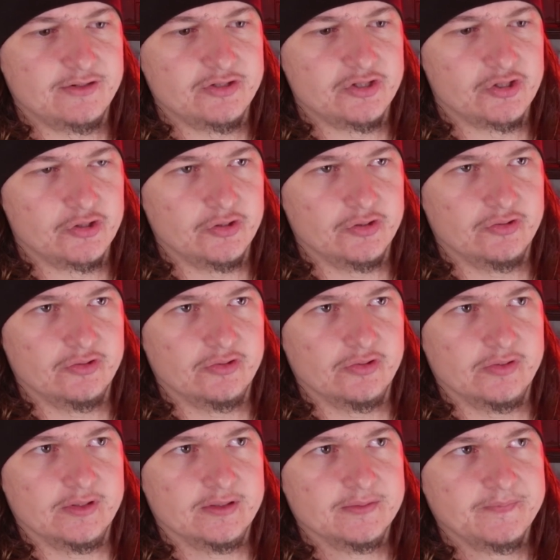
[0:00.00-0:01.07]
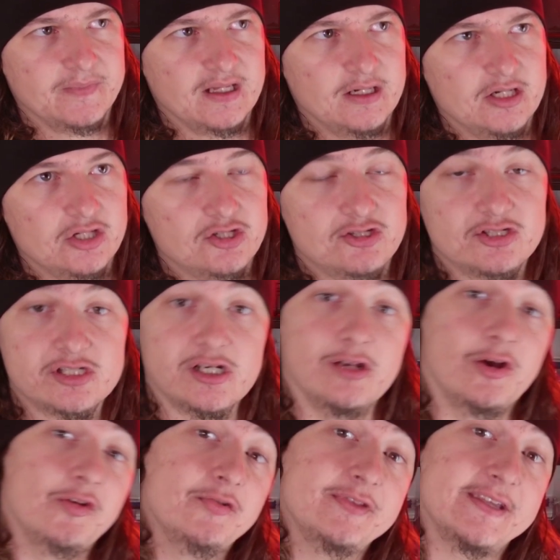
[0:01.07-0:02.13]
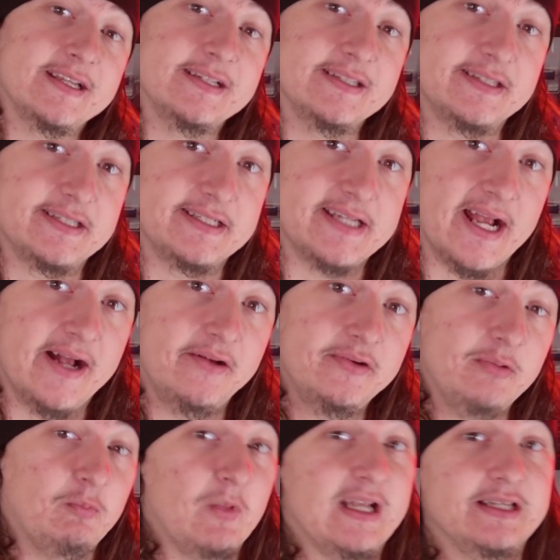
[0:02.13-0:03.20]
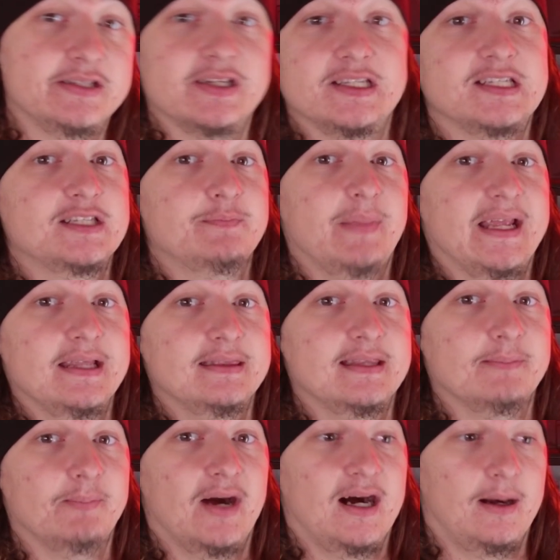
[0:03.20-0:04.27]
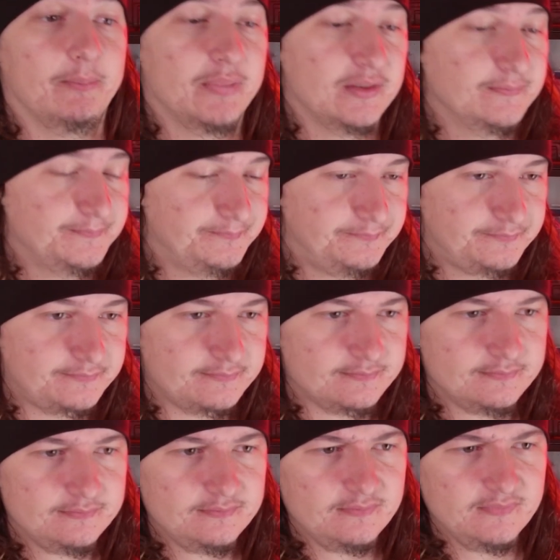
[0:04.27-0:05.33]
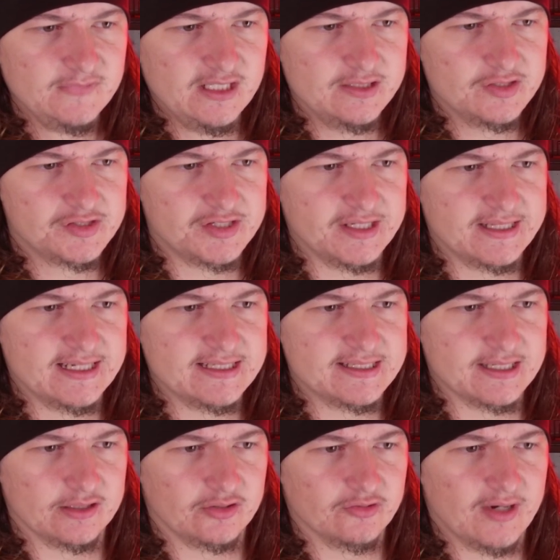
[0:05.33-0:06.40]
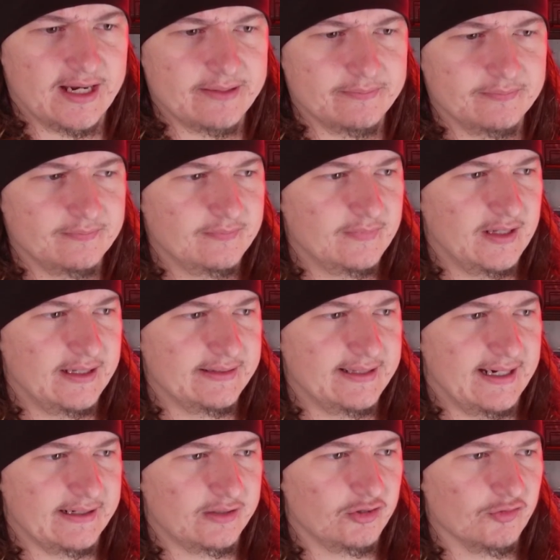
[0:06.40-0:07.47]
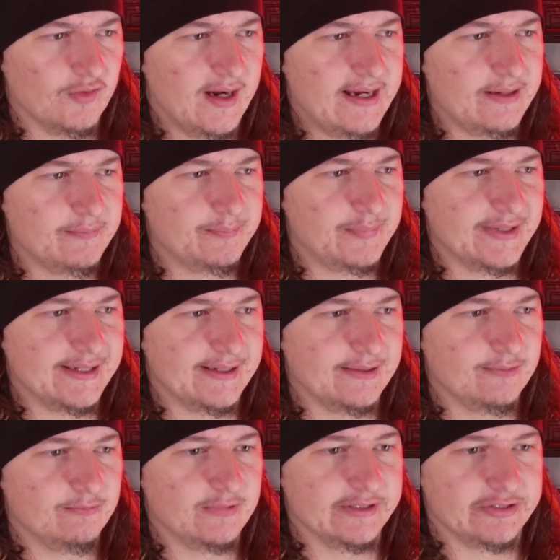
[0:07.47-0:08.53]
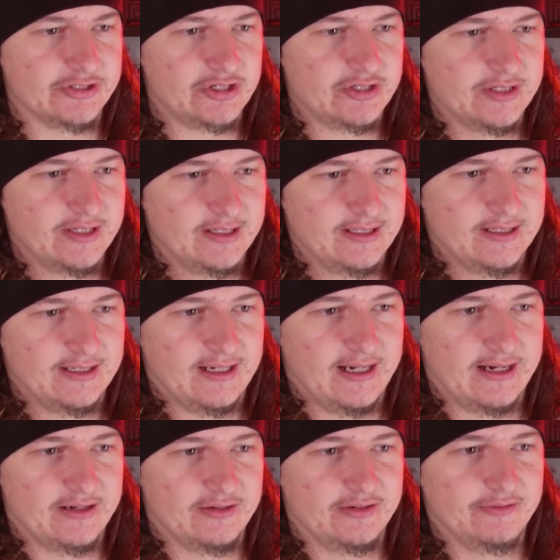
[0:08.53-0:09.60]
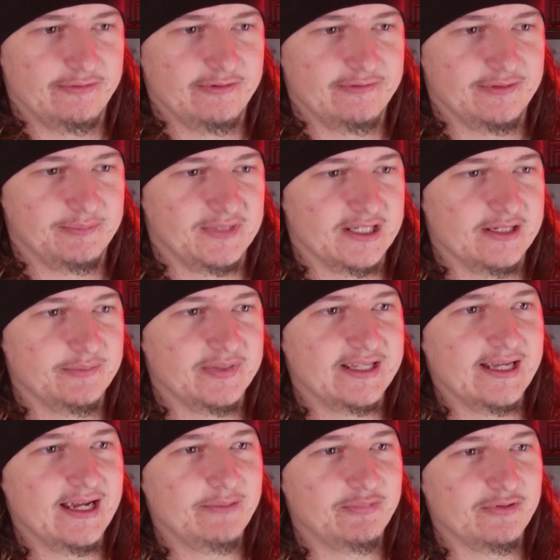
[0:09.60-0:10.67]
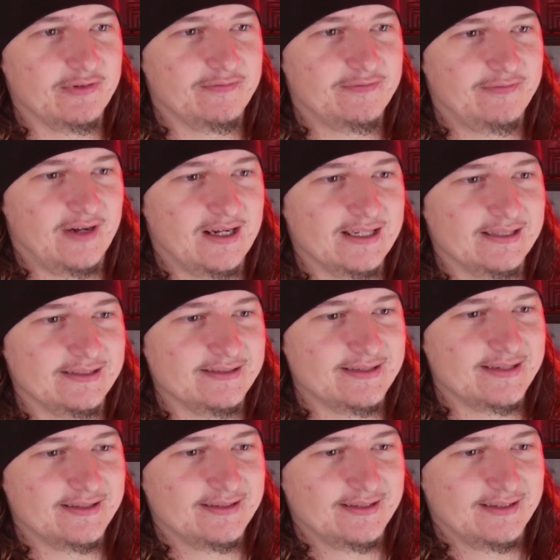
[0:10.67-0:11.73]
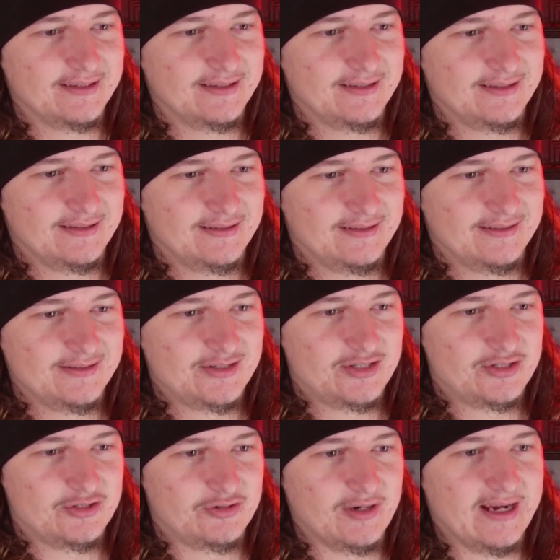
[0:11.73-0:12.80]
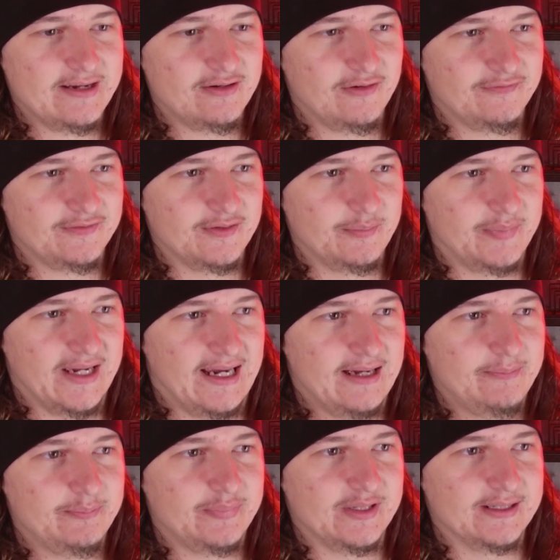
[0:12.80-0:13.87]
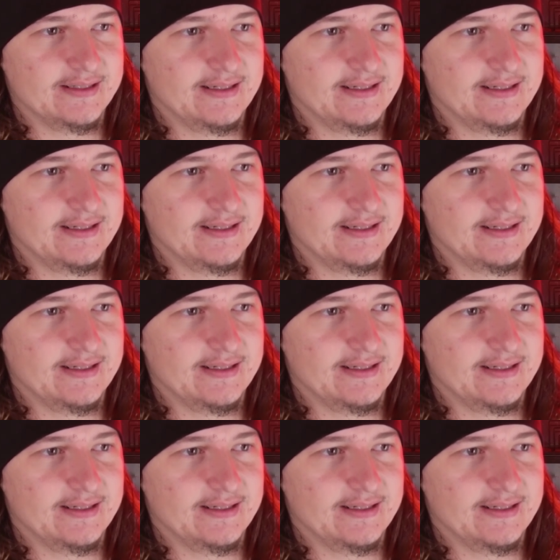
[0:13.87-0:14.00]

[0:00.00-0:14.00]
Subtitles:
to slow things down and when to speed them up. So there's that great bit which I don't know if I'm gonna be able to find straight off the bat, but